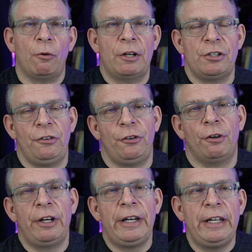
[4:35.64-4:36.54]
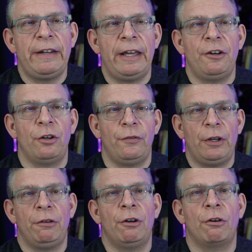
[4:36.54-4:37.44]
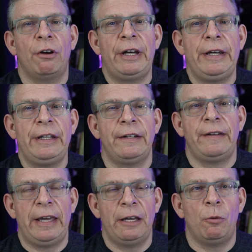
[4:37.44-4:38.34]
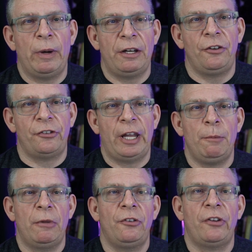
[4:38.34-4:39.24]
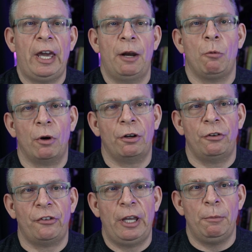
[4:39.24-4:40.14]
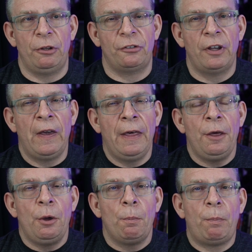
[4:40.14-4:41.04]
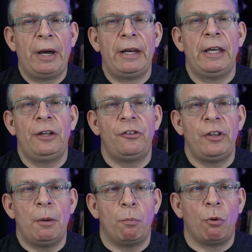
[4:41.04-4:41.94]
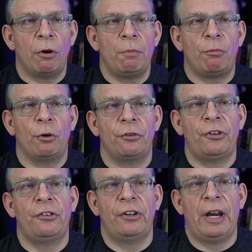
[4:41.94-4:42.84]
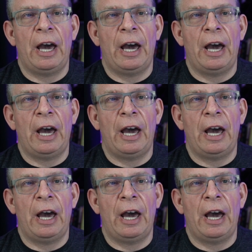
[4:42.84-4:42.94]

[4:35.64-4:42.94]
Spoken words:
questions. You're going to need to interview. You're going to need to take witness statements and worker statements. But it's the important process and